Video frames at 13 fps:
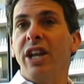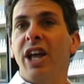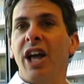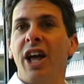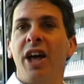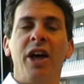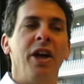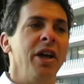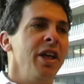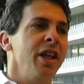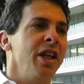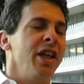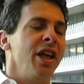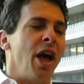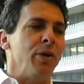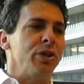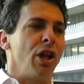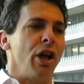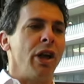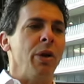Uh, I
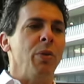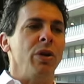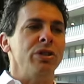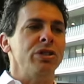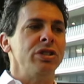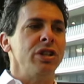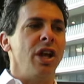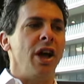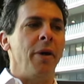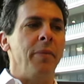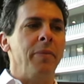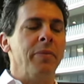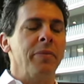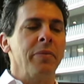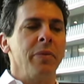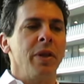was talking once um,